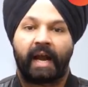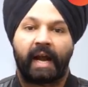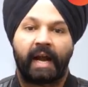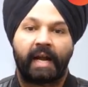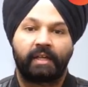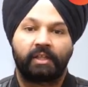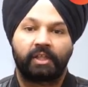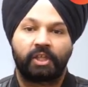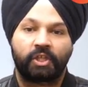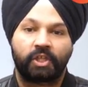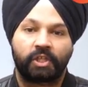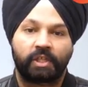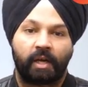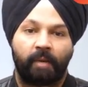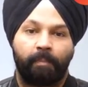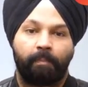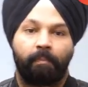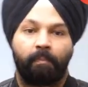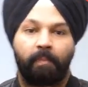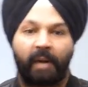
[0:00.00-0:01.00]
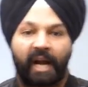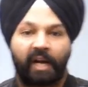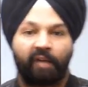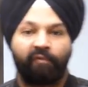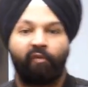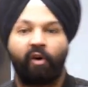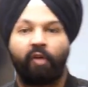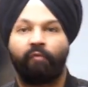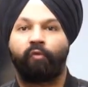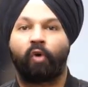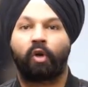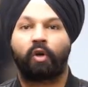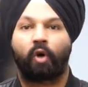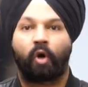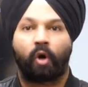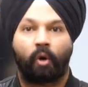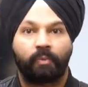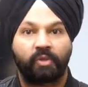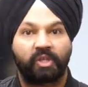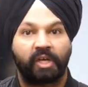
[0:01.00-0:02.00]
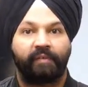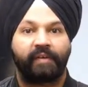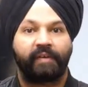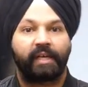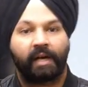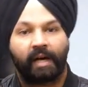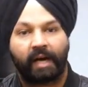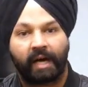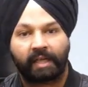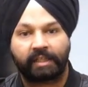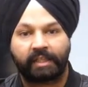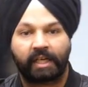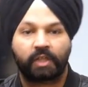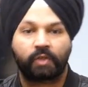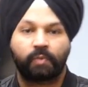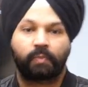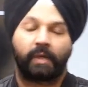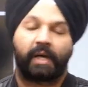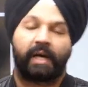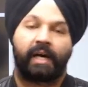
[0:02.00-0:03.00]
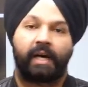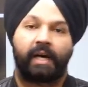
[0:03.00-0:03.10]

and this is a platform for observing other